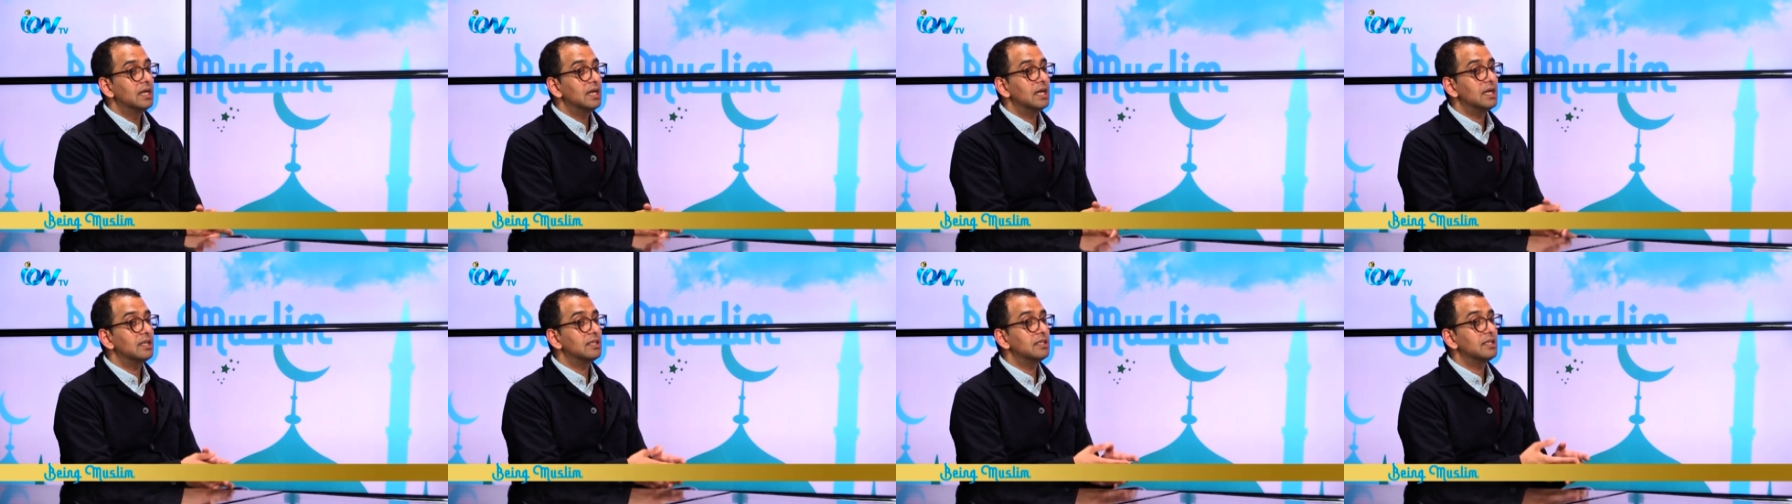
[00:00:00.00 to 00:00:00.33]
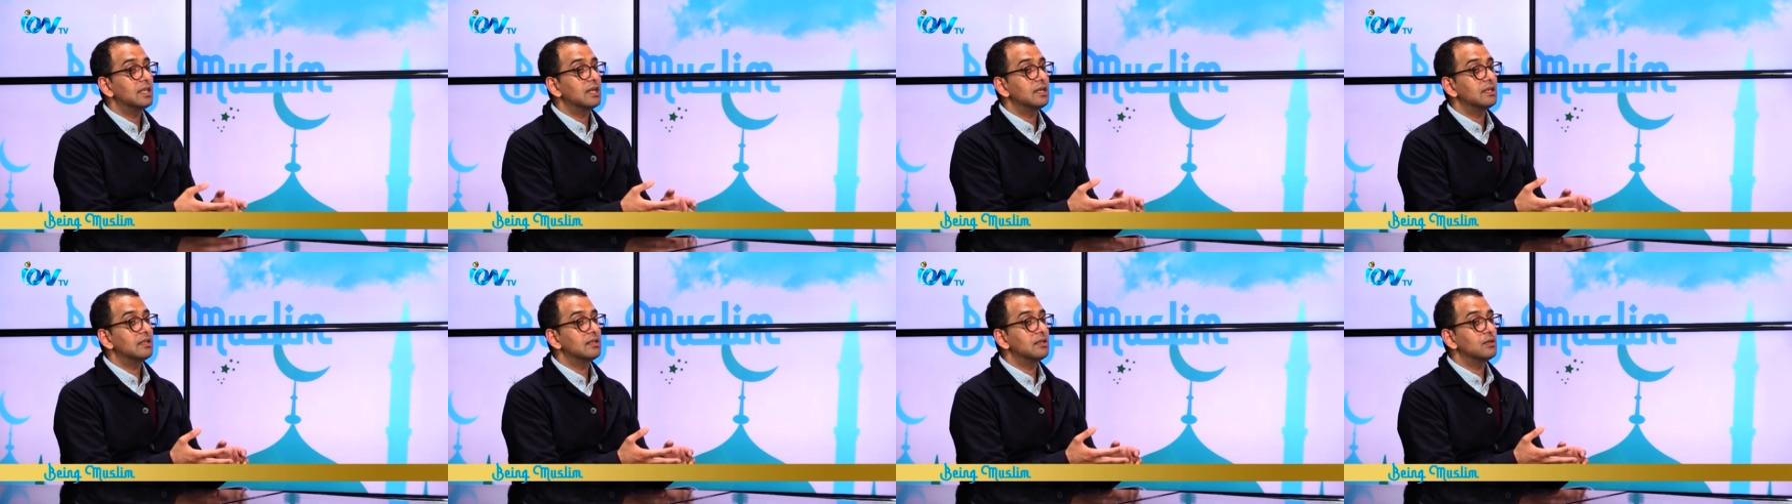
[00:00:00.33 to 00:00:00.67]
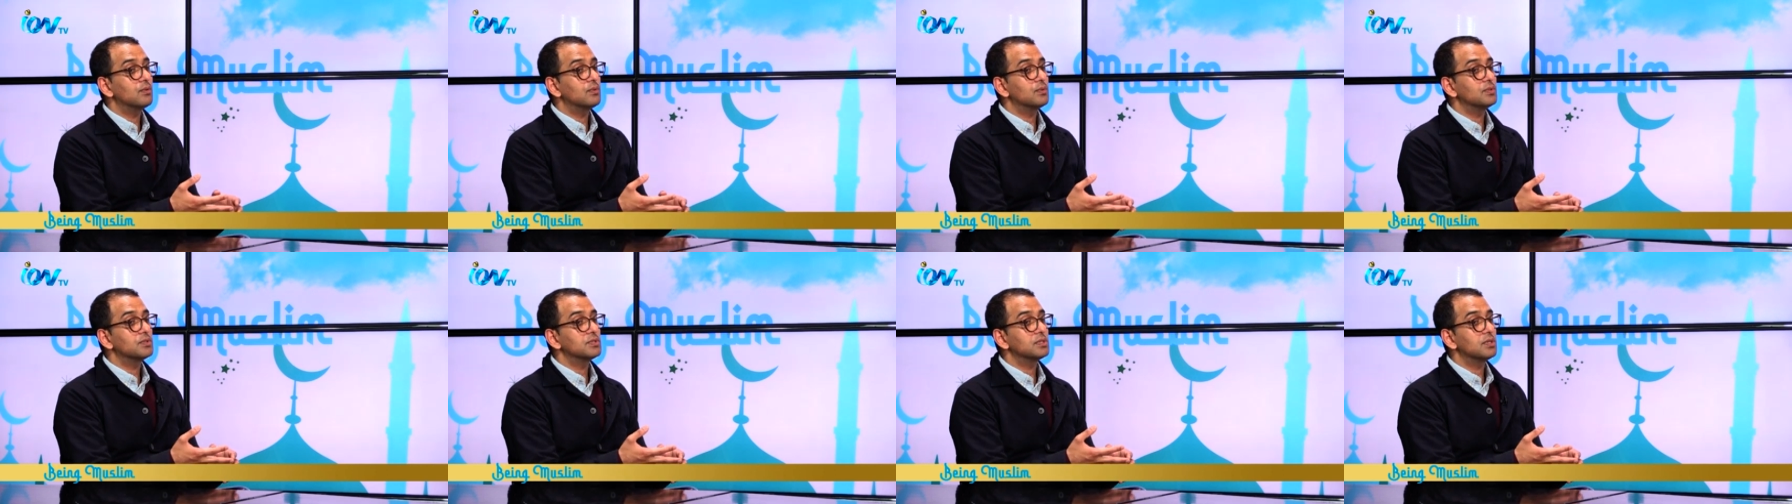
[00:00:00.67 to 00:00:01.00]
And then
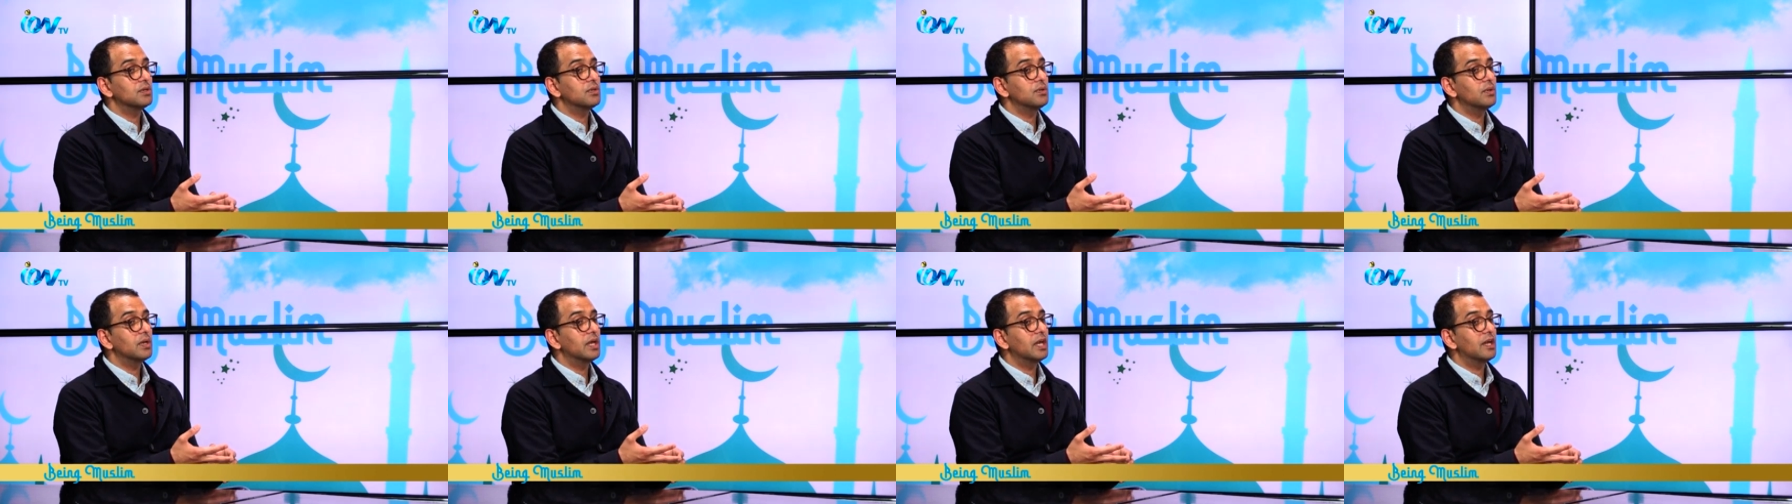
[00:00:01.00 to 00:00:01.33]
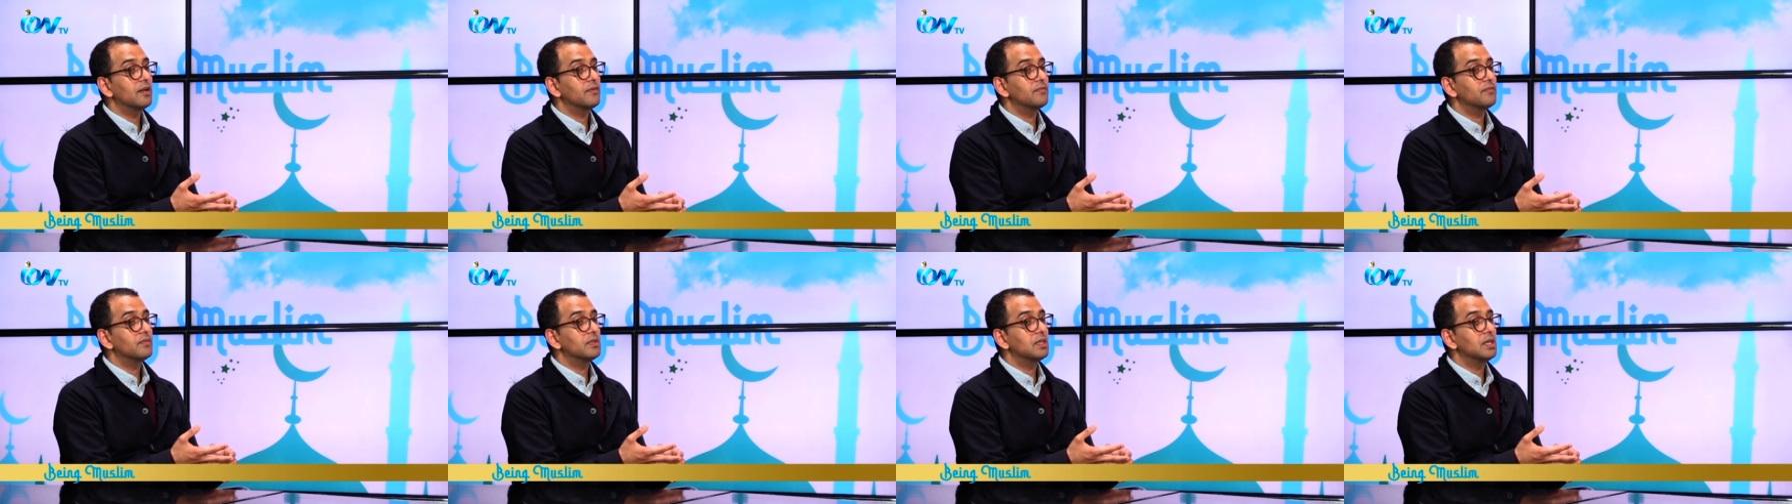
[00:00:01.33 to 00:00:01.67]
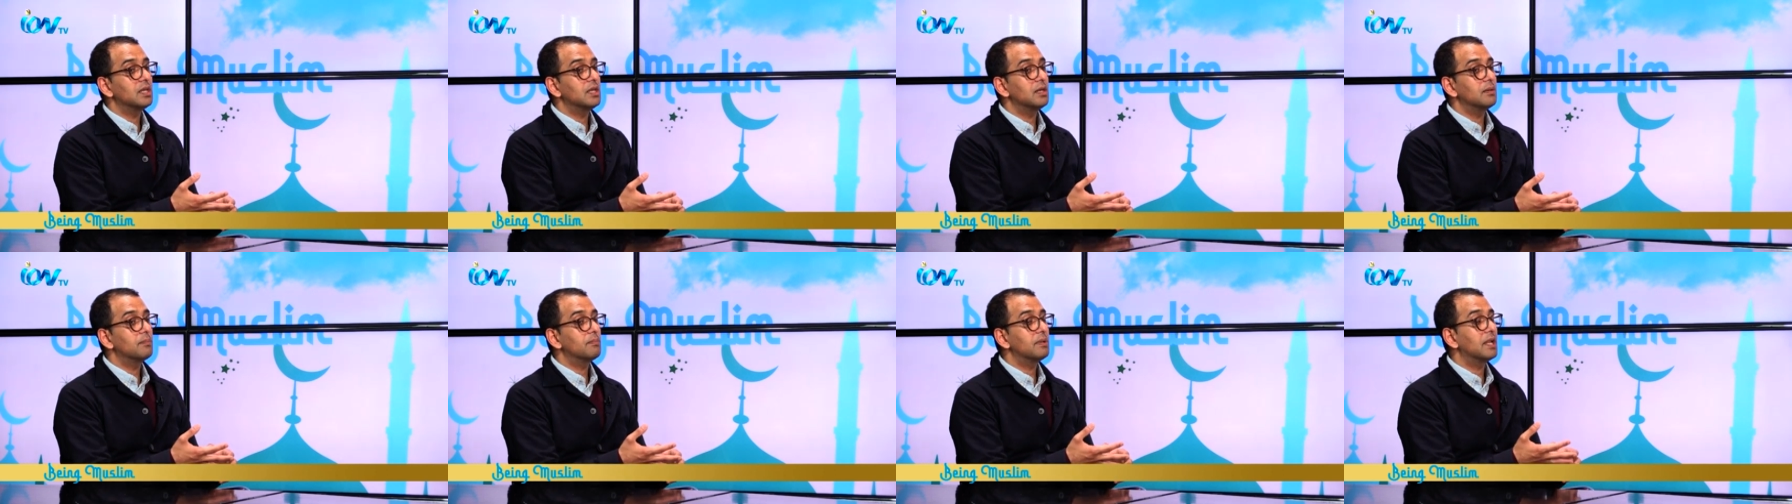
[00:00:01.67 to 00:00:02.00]
also you have
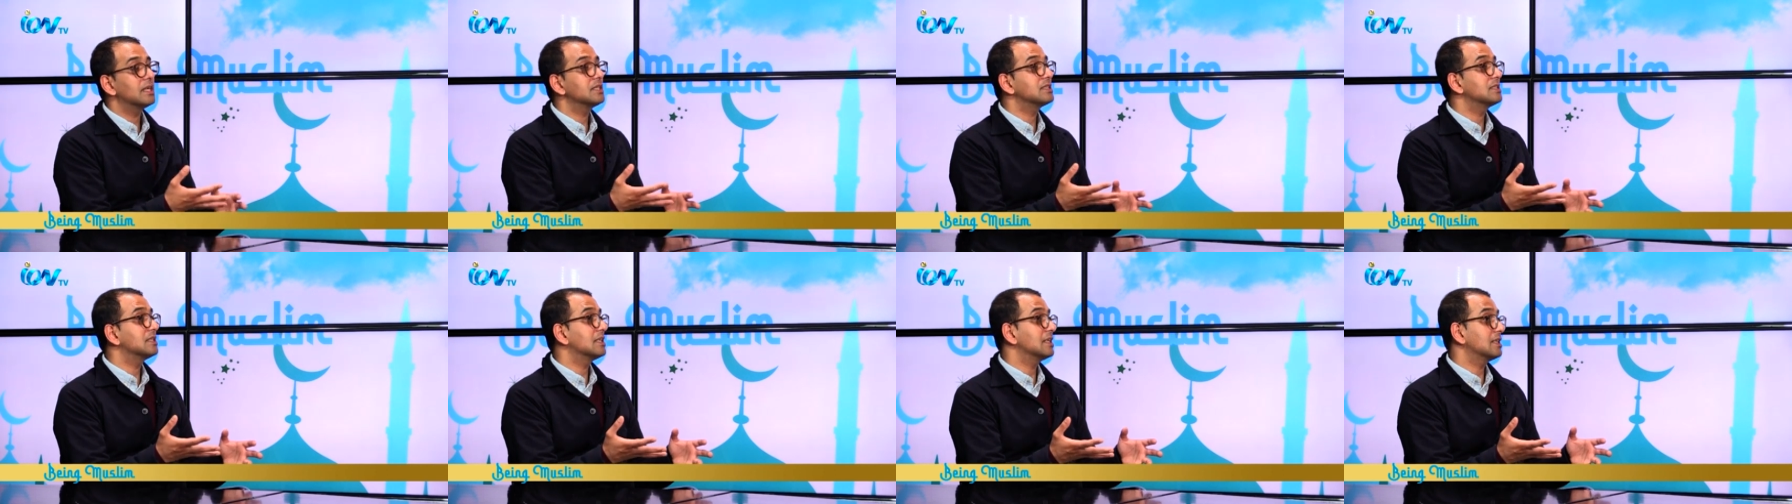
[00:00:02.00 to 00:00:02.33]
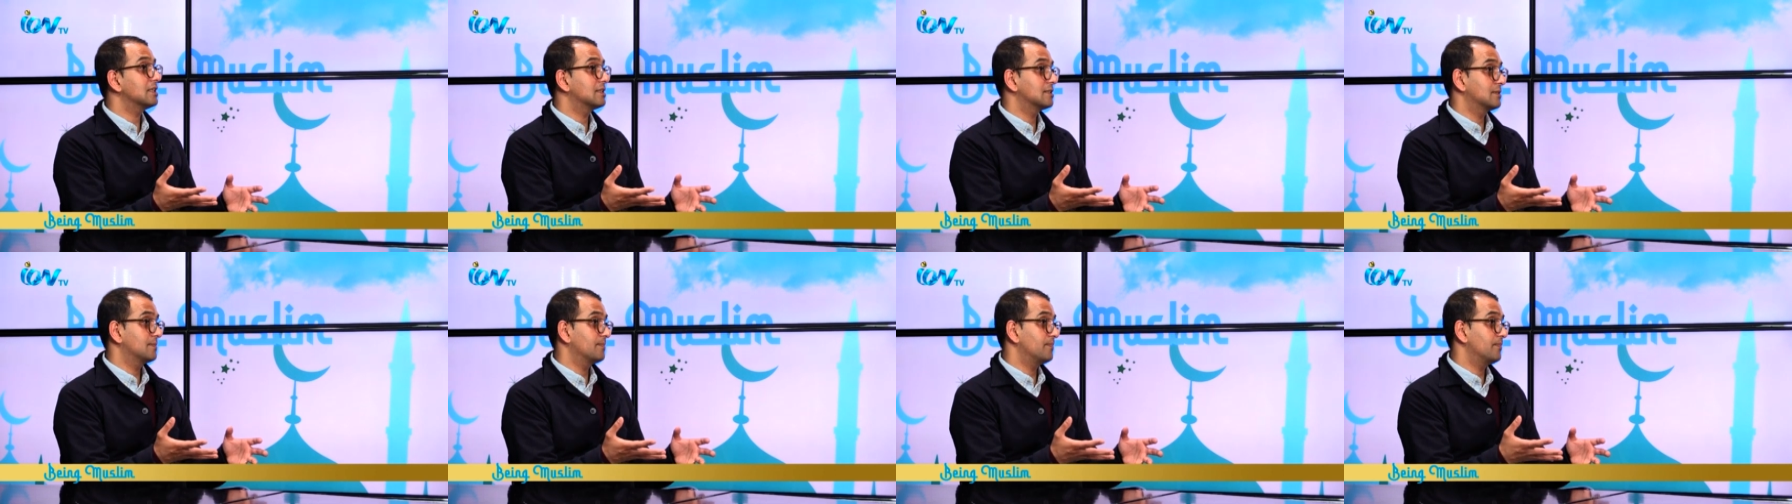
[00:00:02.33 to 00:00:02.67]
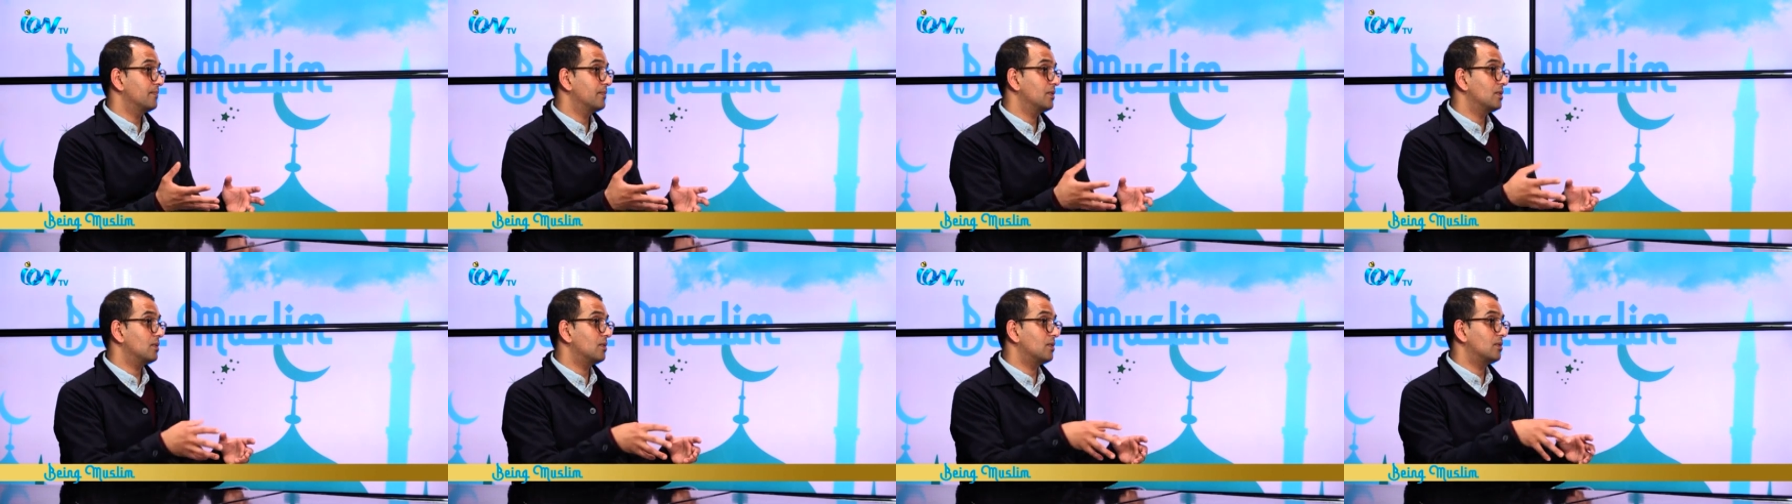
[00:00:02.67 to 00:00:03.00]
the plastics
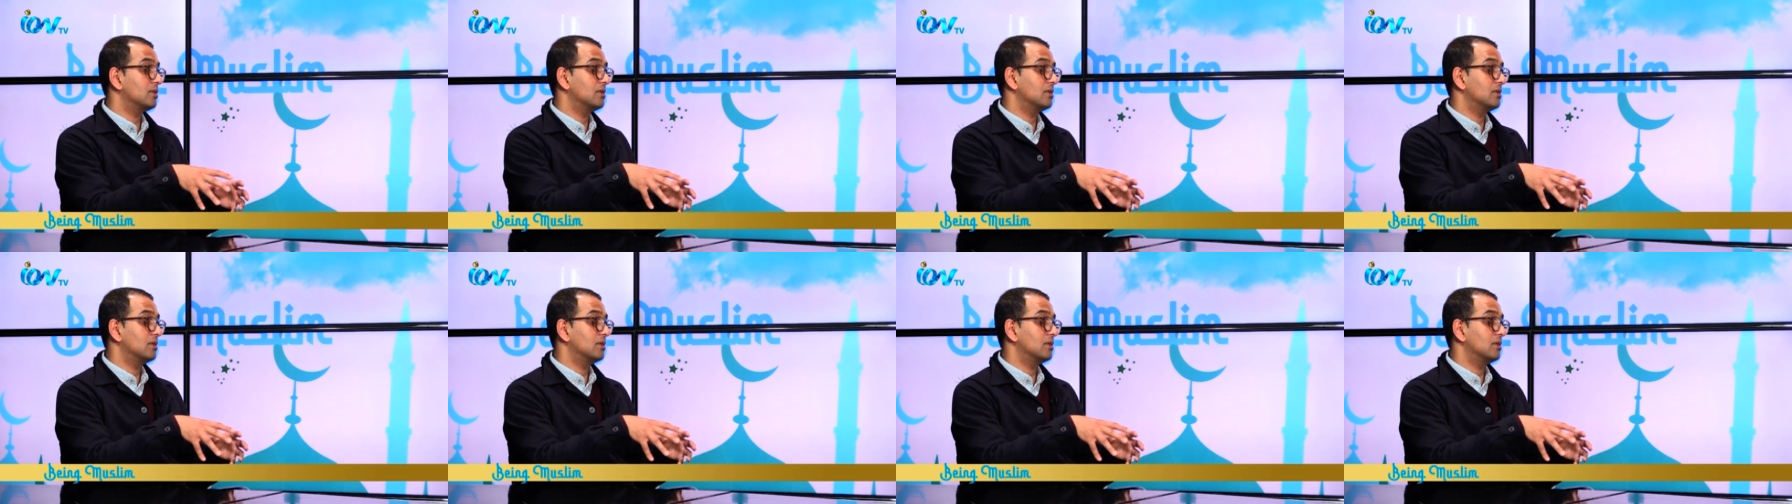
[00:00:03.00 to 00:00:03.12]
on